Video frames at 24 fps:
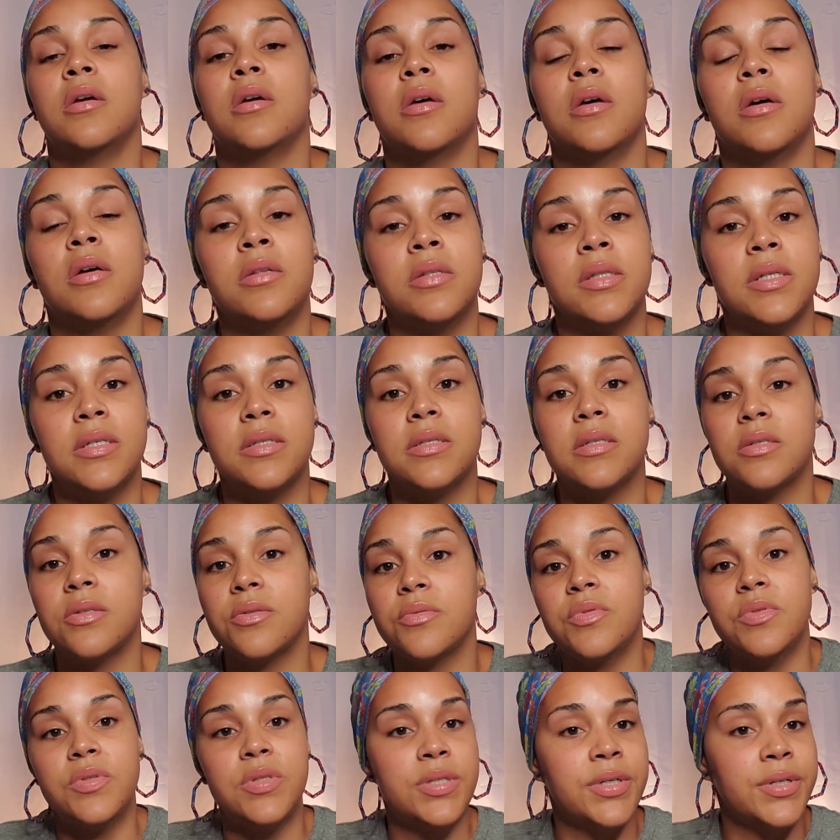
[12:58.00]
Elise,
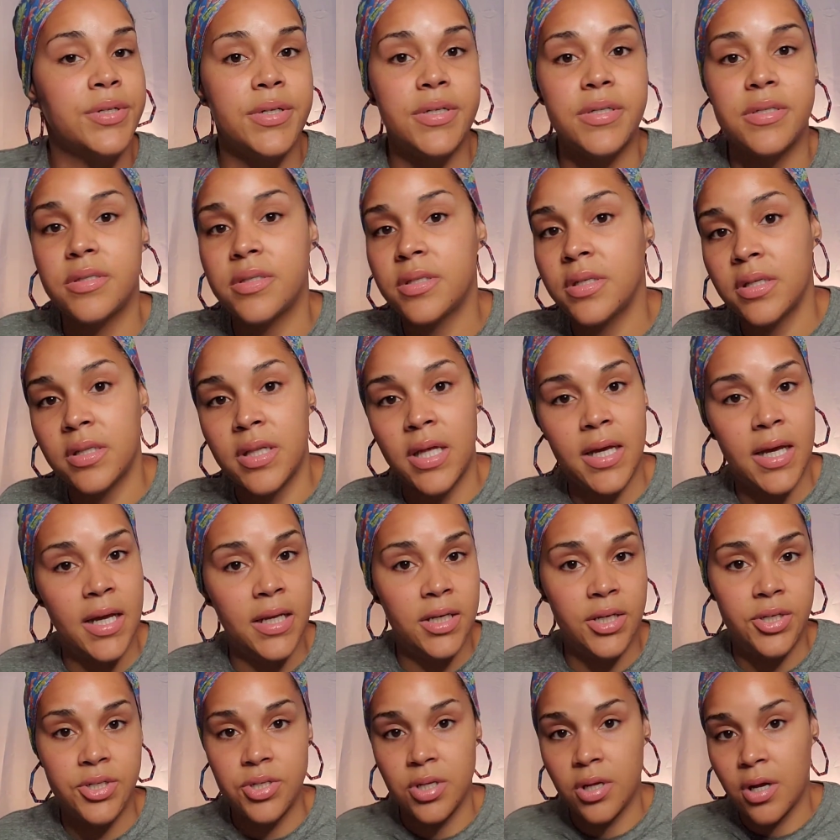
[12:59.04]
seriously, like, I
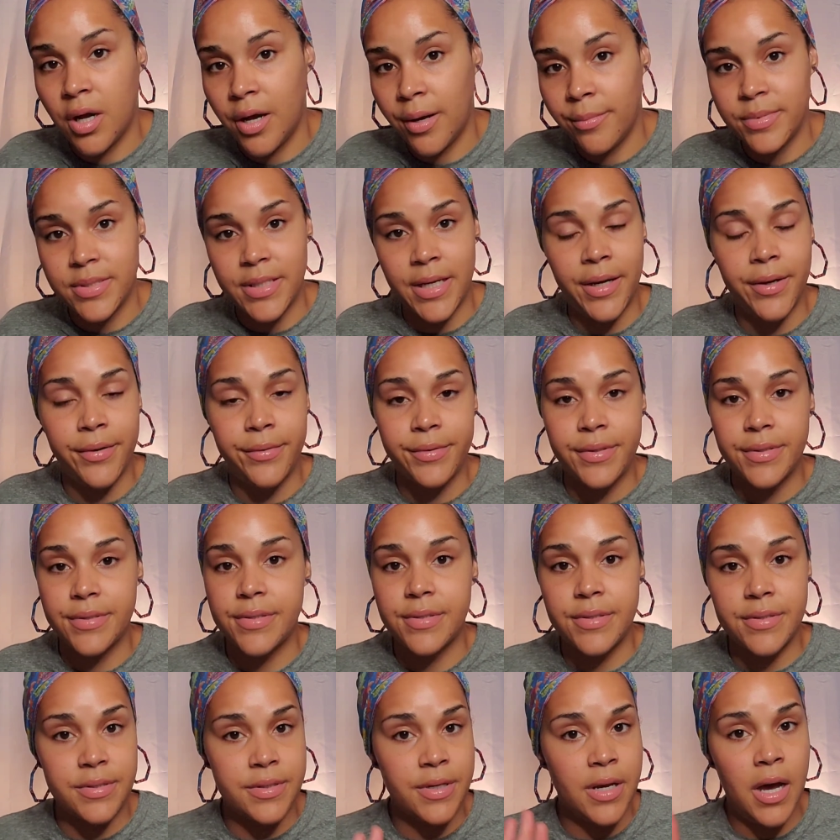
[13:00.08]
need you to calm down, this
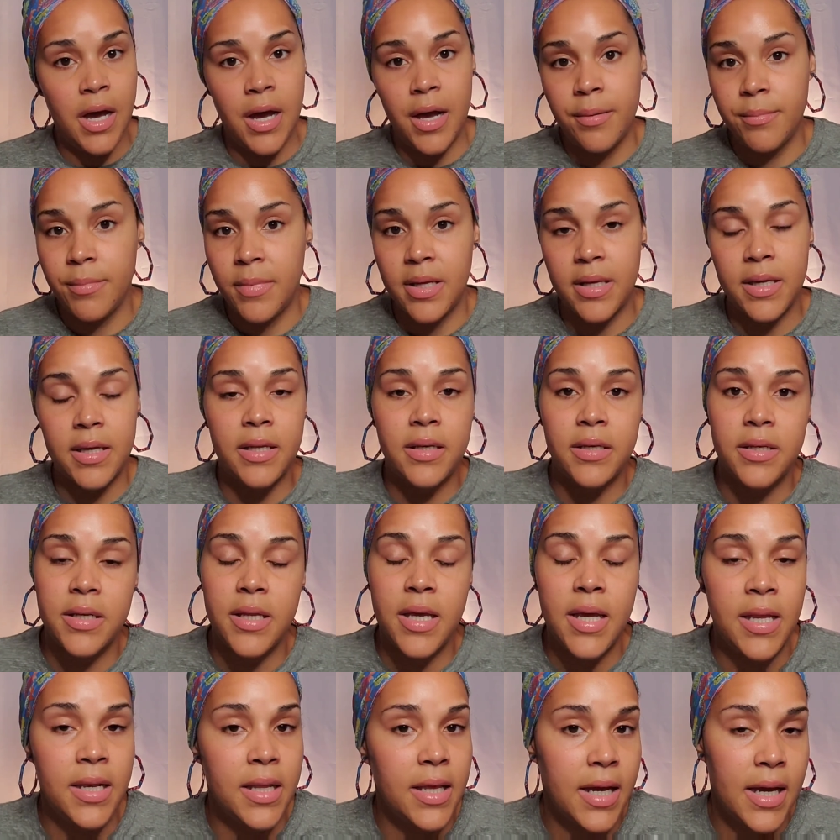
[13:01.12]
is not making
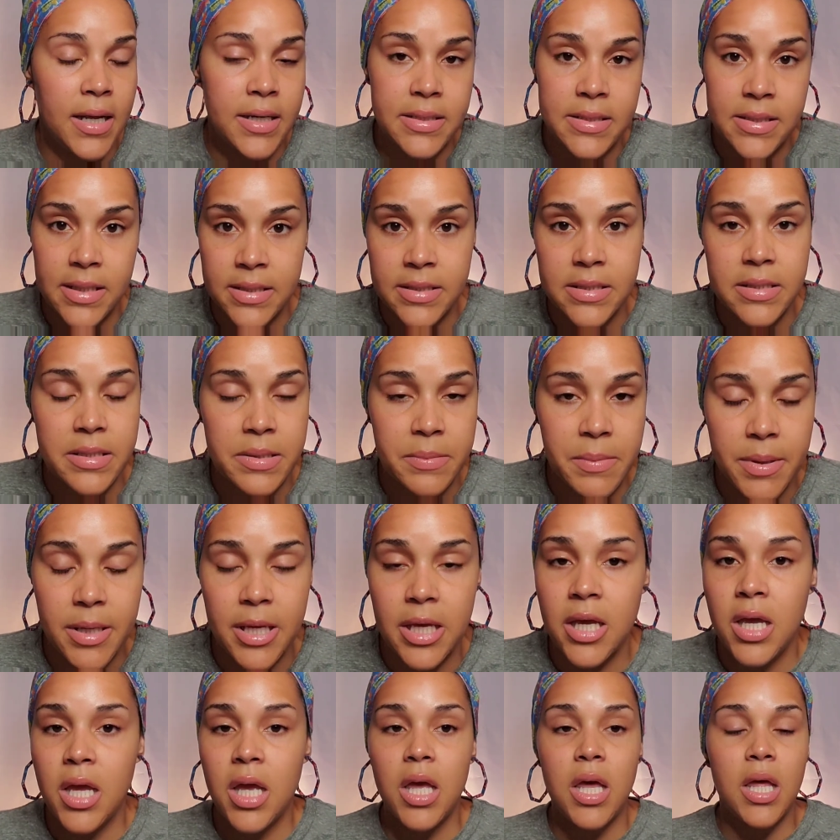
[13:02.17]
any kind of sense to me,
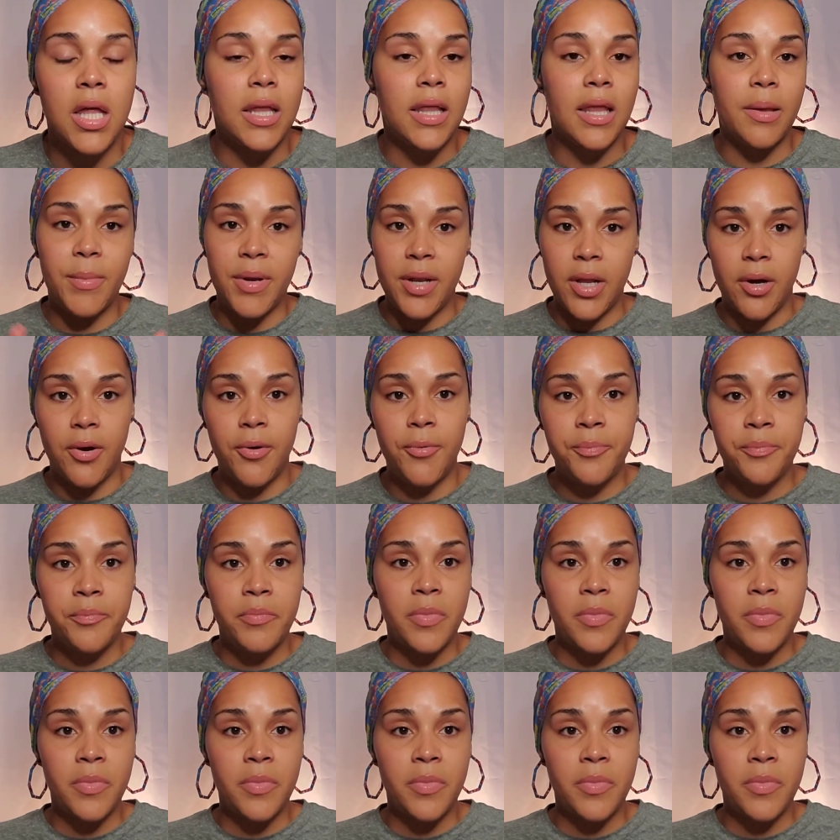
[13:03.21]
let me know.